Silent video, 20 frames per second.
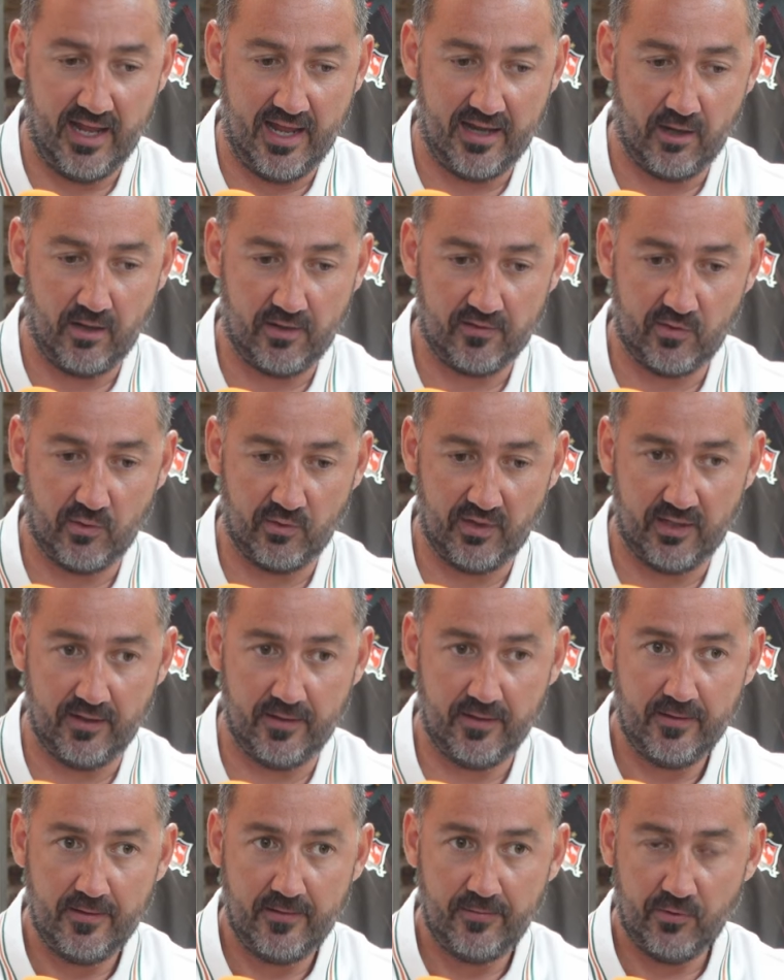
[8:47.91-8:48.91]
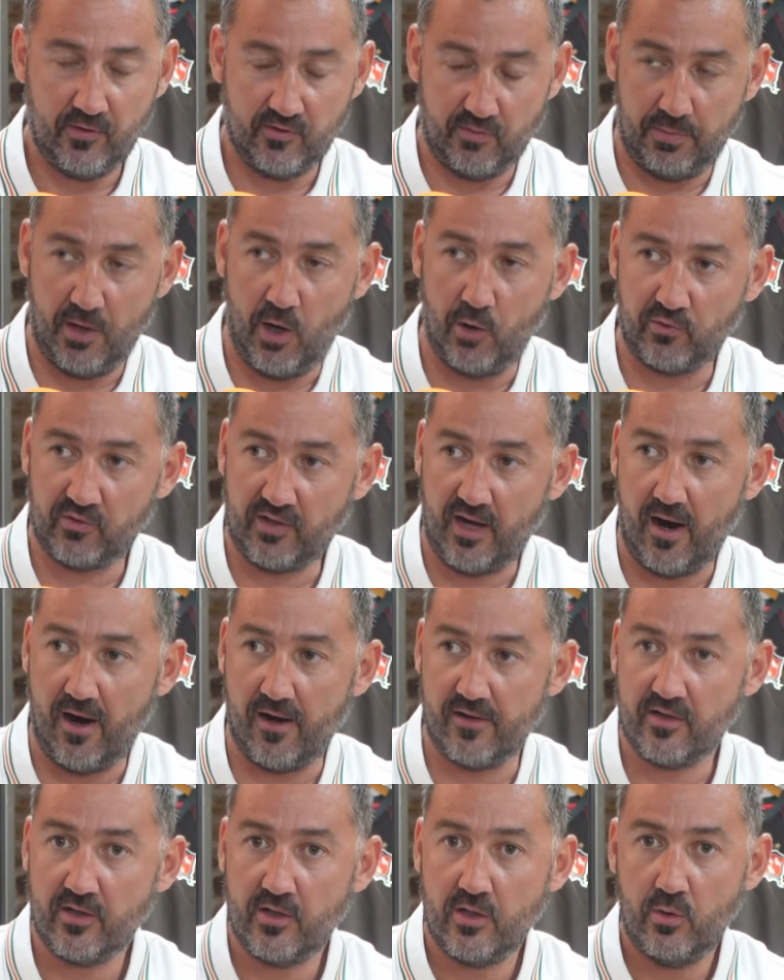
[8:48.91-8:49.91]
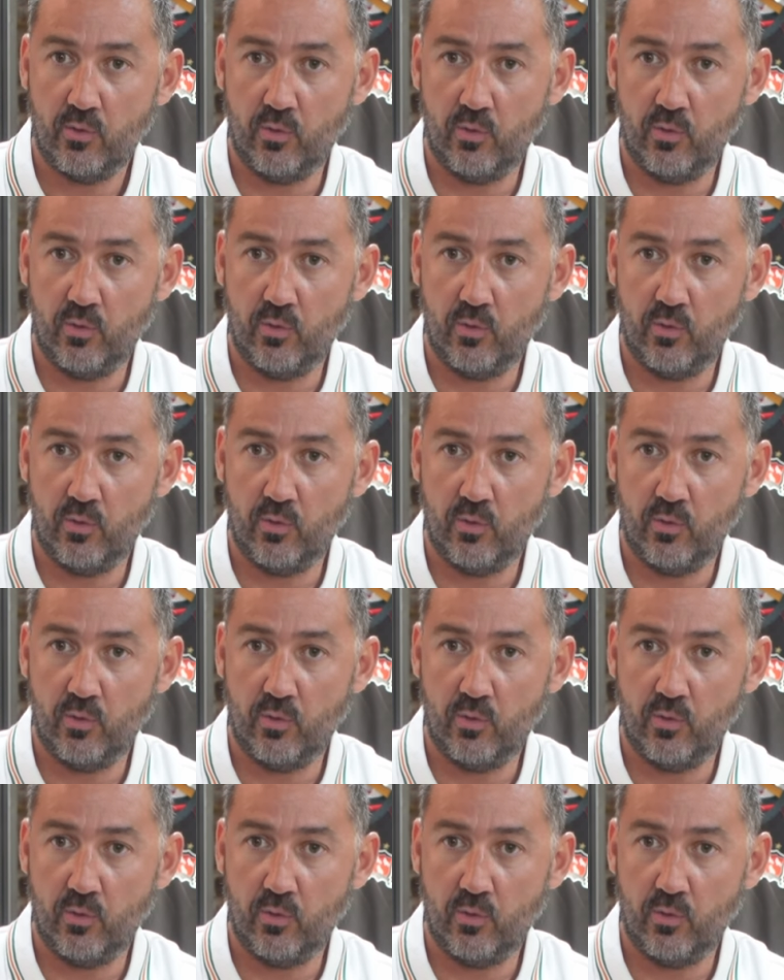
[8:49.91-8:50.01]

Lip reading: and also there's a postcard